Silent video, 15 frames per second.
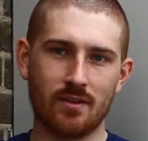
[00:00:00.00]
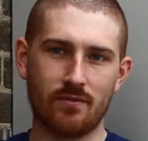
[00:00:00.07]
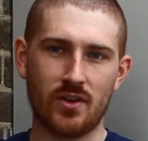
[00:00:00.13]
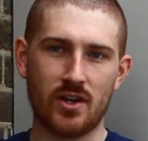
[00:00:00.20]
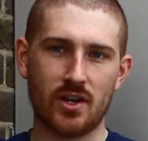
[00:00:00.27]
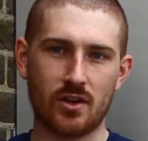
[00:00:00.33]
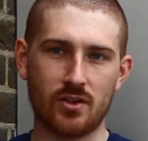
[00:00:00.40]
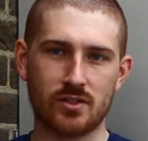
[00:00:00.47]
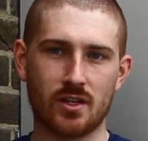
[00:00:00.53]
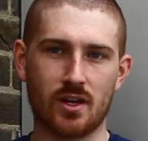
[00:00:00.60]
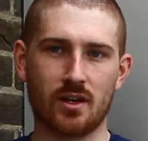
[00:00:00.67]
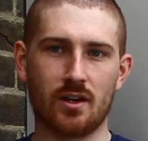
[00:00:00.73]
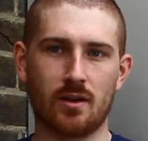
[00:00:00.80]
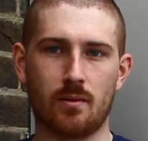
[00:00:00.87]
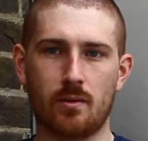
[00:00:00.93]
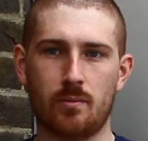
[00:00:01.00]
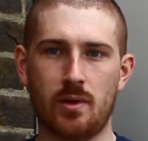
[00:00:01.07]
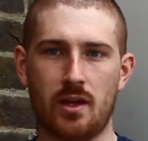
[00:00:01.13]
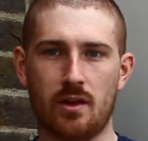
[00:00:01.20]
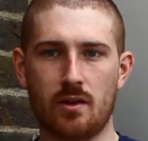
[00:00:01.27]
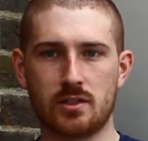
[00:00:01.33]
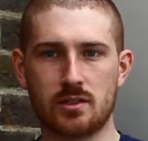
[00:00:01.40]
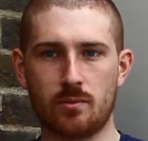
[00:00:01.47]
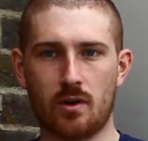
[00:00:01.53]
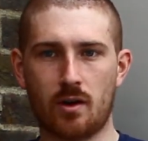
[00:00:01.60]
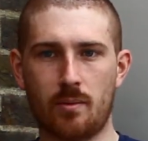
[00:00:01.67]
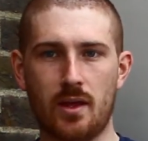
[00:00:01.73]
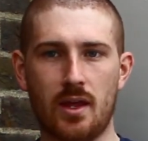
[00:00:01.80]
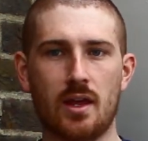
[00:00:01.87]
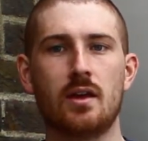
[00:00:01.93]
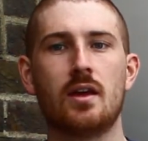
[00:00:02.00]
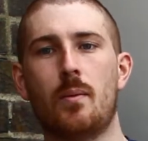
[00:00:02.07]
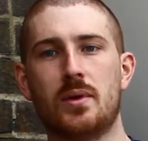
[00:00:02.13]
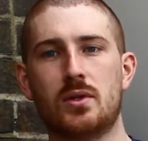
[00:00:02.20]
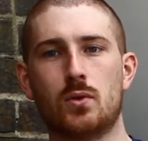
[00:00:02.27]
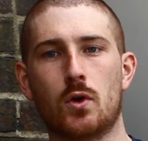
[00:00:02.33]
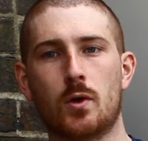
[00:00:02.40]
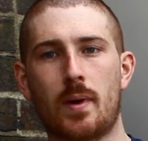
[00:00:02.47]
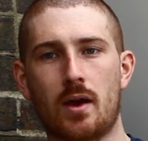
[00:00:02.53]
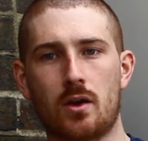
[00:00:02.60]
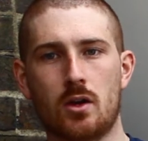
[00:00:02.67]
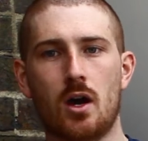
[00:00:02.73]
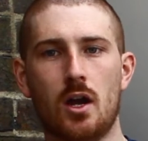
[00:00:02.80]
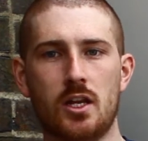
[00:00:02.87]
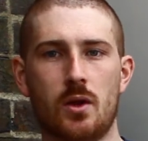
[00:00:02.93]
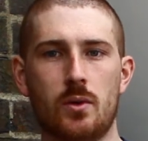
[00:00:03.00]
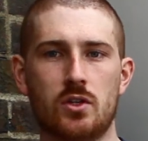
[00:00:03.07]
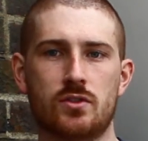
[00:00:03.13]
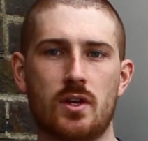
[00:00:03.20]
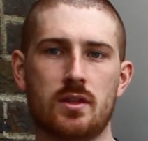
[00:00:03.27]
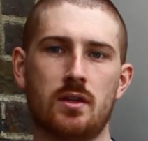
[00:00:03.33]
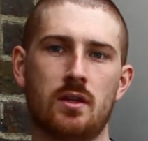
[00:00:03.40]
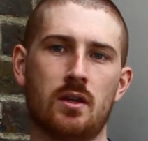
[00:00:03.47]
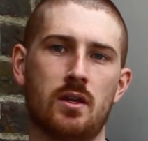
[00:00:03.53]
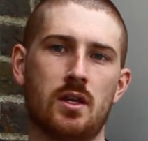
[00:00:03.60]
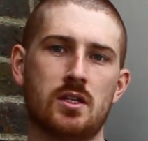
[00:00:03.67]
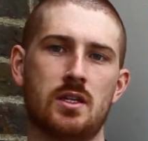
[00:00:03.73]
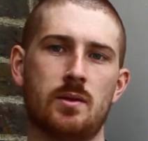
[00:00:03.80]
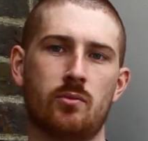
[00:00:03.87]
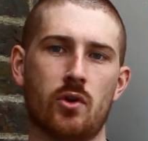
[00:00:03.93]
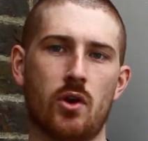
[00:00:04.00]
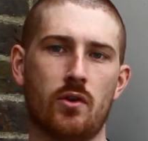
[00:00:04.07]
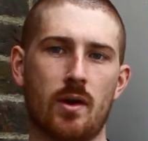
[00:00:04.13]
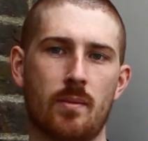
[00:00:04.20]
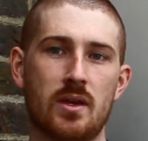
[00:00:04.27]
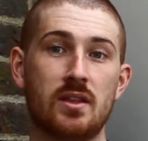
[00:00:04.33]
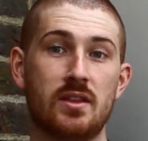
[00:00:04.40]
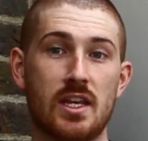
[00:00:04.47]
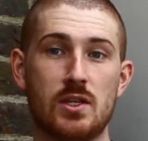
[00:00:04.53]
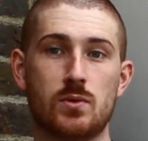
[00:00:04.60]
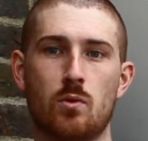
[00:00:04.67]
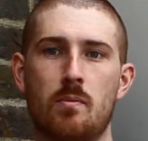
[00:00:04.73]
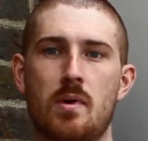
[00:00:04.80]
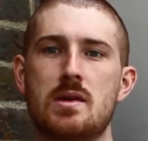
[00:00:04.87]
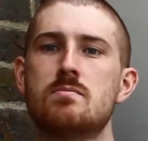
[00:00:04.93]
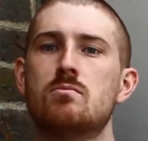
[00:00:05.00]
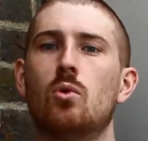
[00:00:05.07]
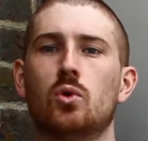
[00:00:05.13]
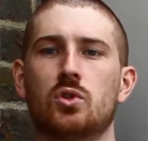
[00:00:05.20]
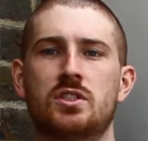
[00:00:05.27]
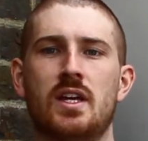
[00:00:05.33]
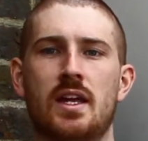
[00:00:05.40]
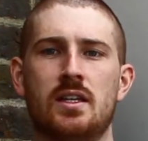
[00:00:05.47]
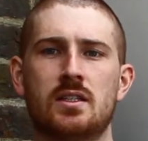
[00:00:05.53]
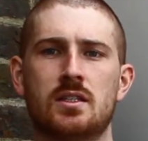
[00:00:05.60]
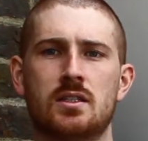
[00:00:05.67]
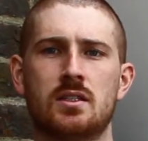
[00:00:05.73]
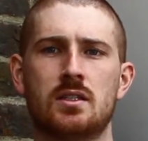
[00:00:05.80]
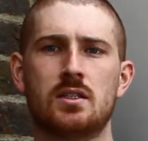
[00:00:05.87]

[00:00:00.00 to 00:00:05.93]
videos that are going to appear somewhere up here when we talk about cardio and strength and conditioning programming, these will make more sense.